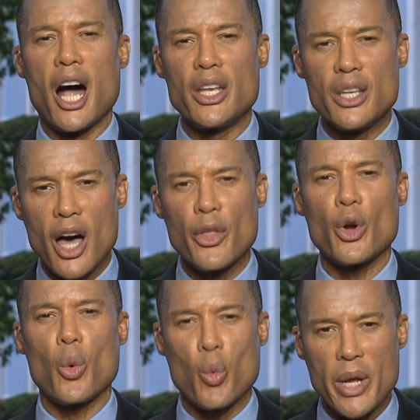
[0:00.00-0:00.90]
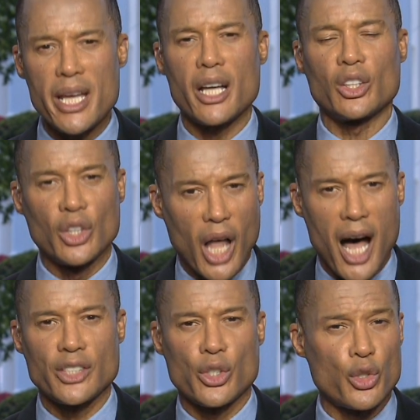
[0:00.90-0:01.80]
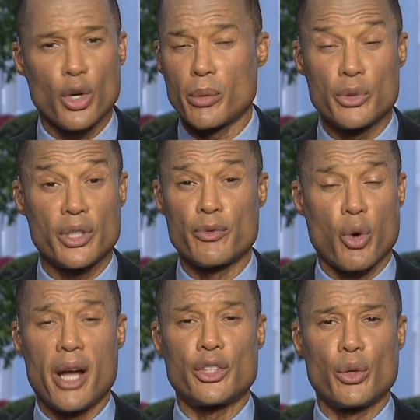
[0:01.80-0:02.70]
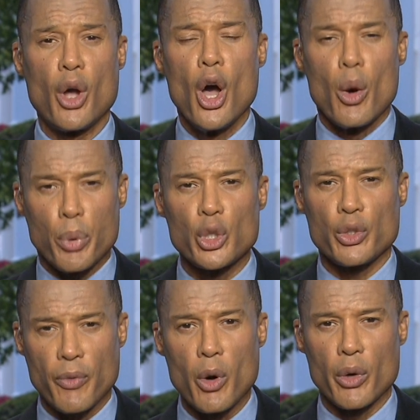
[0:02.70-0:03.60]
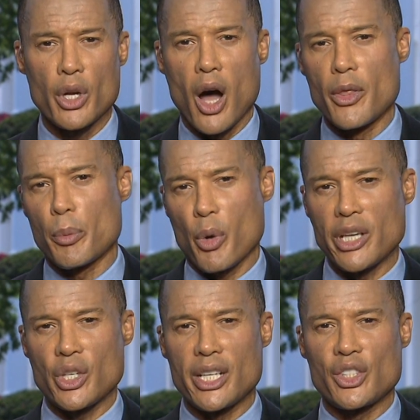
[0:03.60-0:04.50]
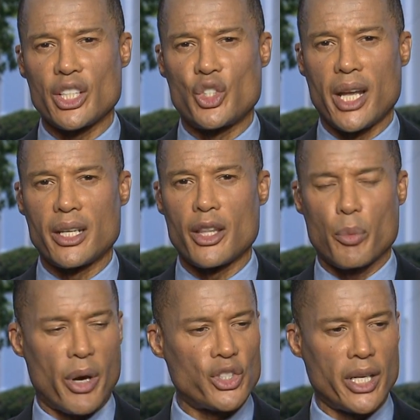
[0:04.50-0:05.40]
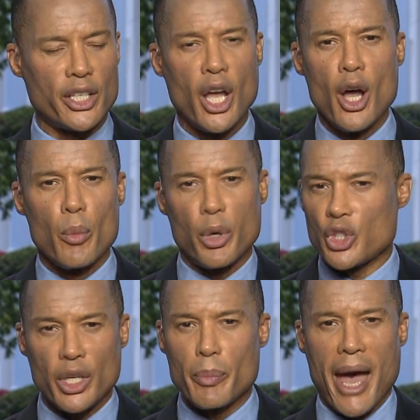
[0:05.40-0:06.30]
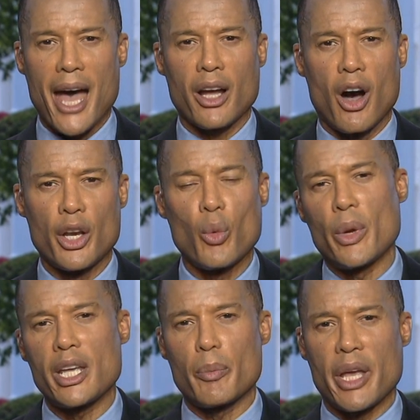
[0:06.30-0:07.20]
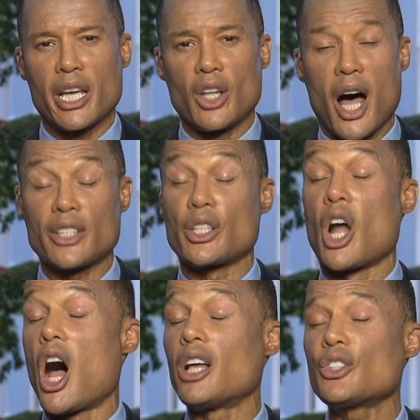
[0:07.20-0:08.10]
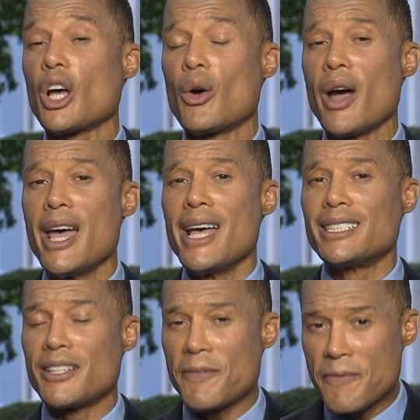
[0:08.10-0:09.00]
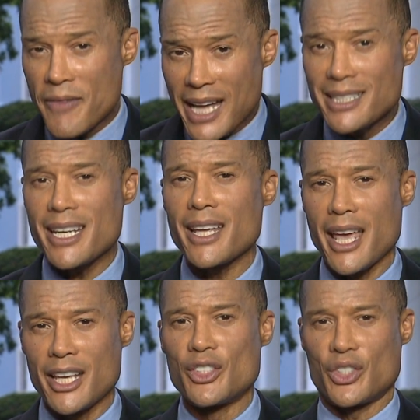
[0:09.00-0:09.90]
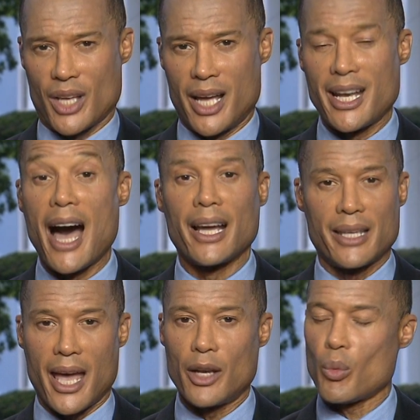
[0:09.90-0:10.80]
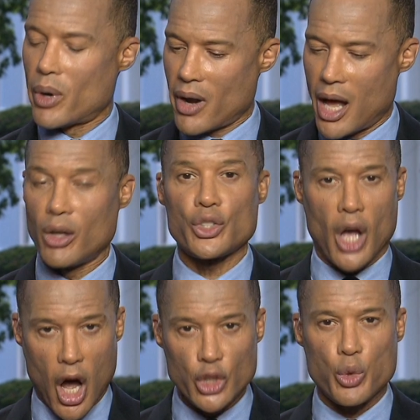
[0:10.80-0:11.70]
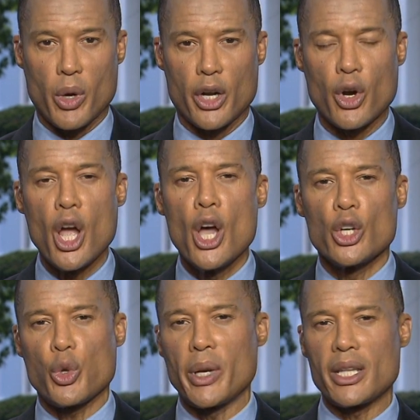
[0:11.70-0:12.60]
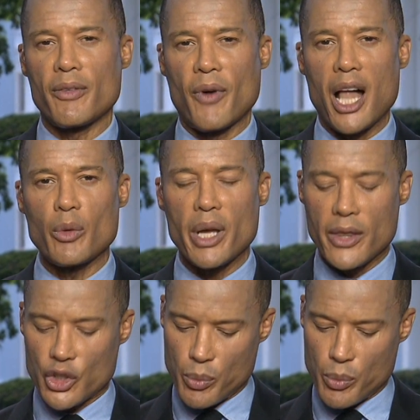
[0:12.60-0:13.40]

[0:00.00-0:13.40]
another week loss in terms of trying to push forward on the president's agenda, the president pushing back on a week being lost and also defending his son again, where else, on Twitter, tweeting the following this